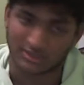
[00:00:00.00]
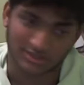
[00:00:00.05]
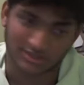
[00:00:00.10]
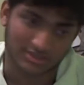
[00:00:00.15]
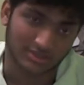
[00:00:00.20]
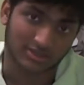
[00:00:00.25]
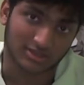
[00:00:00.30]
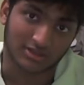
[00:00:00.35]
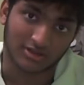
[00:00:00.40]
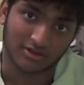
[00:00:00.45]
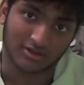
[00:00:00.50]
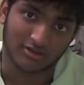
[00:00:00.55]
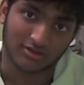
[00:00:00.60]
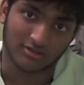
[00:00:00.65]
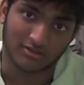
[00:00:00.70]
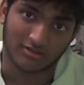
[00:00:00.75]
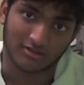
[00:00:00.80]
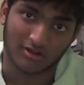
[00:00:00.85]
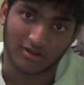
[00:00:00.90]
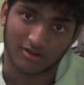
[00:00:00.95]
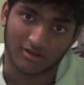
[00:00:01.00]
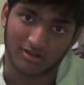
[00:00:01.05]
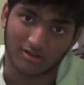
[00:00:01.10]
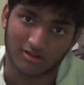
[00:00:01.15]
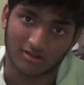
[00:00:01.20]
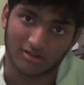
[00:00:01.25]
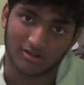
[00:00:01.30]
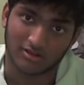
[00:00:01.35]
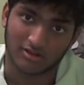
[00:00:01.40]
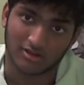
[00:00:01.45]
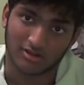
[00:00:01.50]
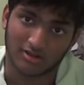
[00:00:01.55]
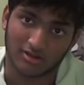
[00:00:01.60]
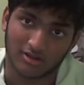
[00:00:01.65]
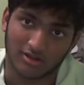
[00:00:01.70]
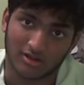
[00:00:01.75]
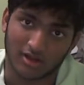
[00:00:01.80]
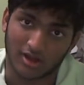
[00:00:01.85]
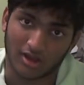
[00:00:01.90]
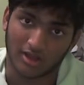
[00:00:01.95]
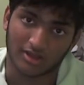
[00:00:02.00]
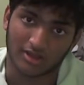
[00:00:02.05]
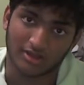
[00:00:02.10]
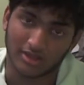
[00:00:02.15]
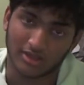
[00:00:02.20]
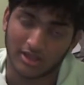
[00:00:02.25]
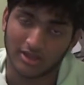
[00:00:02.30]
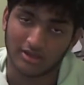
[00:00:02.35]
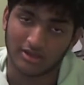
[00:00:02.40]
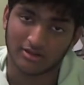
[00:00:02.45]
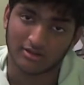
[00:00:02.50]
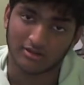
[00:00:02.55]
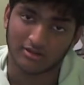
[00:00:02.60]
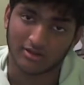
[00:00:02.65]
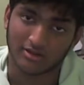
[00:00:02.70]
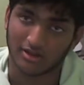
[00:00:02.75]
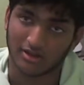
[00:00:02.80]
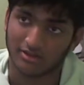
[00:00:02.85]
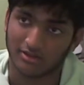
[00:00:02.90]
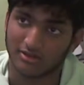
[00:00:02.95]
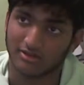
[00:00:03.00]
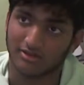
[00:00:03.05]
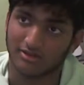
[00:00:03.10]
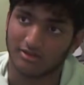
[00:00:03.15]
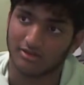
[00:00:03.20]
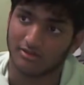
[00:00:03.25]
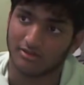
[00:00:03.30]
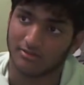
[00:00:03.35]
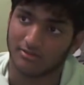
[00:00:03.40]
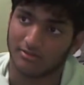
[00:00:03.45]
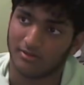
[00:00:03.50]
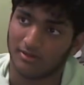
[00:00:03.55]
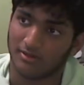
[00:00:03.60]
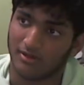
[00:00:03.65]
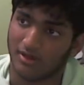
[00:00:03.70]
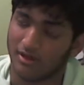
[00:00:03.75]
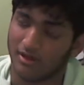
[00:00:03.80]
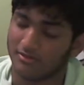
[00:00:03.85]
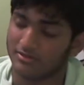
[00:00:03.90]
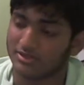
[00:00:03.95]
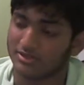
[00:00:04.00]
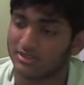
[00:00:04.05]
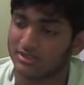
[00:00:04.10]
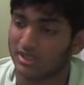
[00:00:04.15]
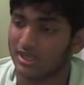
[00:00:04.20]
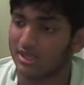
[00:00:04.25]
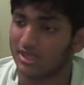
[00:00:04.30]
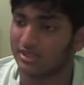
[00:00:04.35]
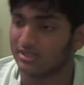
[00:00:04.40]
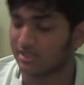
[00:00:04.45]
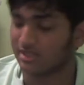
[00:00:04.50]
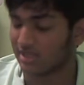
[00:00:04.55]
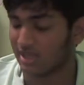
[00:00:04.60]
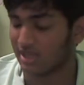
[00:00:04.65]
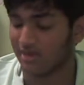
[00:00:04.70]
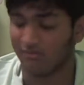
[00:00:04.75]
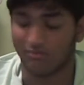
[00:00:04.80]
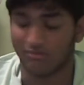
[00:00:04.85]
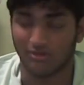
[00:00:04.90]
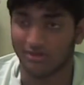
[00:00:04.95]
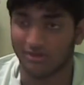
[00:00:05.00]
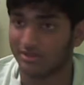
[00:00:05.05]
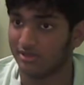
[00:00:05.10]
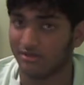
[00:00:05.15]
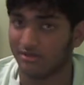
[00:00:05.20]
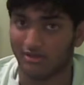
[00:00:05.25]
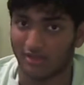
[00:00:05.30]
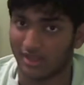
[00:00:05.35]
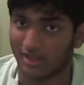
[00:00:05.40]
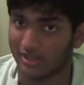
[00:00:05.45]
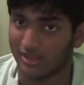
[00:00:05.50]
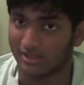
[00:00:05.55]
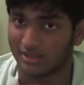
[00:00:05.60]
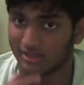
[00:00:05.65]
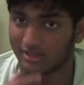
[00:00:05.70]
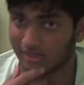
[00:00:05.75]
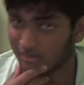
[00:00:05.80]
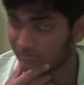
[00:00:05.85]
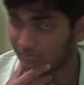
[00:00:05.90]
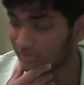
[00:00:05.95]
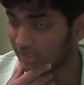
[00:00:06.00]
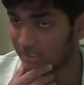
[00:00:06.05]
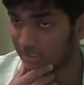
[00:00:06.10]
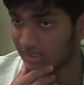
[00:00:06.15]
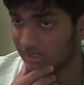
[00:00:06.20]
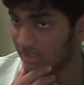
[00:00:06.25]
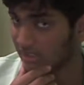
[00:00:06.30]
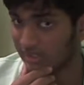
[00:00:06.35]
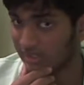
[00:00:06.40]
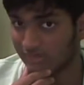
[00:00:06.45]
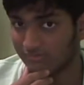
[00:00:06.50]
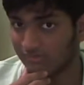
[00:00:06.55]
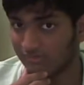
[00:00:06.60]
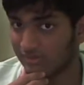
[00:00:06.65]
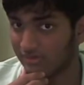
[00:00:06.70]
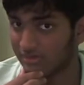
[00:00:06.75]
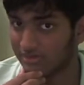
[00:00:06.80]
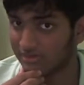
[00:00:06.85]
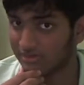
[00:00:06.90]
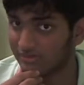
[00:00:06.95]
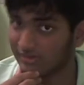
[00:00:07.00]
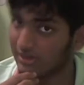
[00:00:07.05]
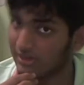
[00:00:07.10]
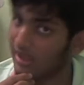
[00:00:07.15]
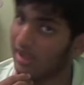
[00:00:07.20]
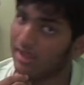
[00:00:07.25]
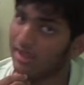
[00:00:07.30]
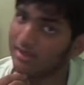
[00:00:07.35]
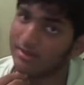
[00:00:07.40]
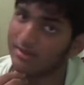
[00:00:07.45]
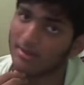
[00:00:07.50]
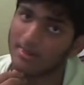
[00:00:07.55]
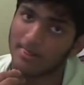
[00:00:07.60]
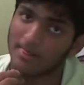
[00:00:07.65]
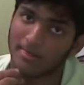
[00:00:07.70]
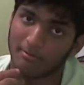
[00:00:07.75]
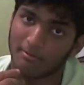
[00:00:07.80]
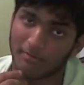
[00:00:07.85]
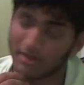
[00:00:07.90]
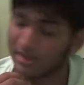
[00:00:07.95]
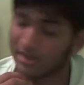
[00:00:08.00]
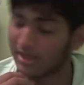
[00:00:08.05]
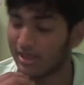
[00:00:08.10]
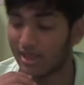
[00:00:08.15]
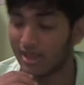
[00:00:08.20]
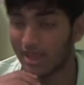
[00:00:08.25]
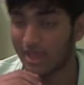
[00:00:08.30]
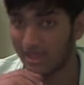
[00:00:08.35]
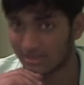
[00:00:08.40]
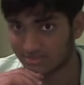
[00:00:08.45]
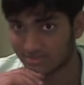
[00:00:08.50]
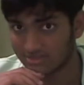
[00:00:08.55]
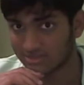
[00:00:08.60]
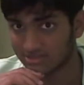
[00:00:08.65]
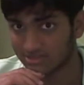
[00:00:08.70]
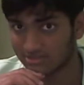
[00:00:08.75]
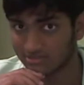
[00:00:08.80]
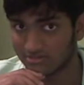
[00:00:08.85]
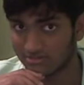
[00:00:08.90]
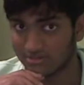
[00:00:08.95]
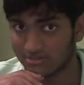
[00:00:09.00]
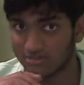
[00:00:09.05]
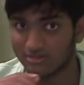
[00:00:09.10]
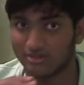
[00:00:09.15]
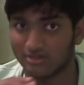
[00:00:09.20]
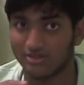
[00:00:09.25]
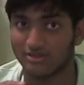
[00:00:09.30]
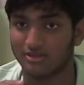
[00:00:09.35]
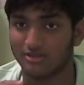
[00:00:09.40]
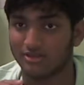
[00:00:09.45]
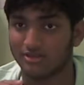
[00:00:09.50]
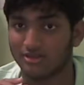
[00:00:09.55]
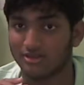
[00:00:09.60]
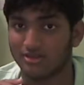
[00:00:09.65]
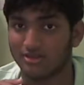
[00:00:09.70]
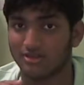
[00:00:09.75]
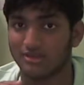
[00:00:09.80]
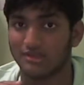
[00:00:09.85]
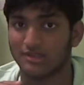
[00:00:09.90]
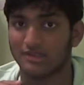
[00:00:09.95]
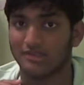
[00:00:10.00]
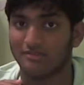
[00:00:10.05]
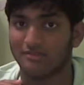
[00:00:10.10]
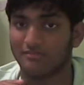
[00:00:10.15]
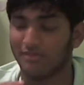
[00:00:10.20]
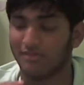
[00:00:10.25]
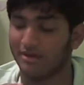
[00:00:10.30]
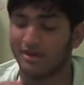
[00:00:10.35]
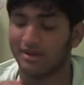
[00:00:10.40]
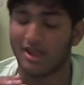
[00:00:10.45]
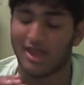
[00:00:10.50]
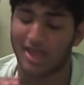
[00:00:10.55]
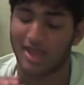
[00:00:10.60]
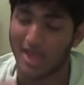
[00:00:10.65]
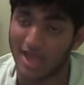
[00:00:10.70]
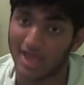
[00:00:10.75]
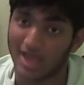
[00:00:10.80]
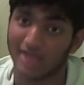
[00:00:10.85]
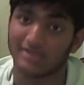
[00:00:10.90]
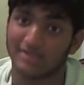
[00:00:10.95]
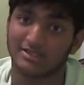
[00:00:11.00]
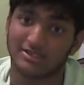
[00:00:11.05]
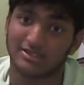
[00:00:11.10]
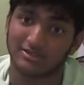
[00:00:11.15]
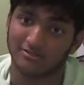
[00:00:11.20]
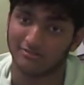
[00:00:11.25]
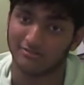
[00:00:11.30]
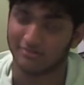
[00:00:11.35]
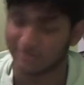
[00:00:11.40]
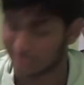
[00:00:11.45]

to go on there on the upstage. Like I really didn't like really doing that. Man, I had to, but I had to, which